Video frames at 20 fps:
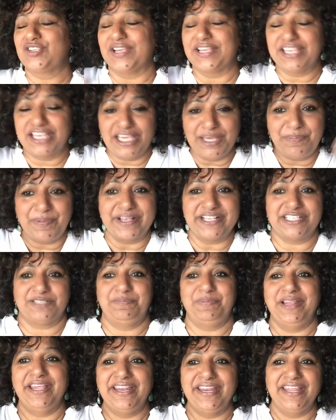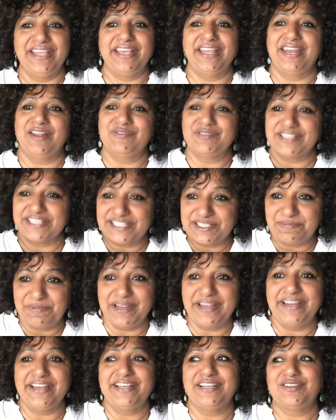So I keep explaining, and I was
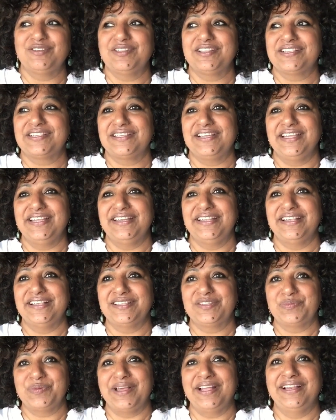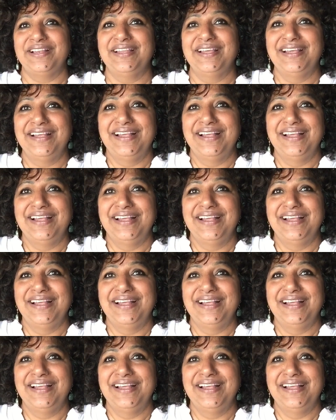explaining to this lady as well.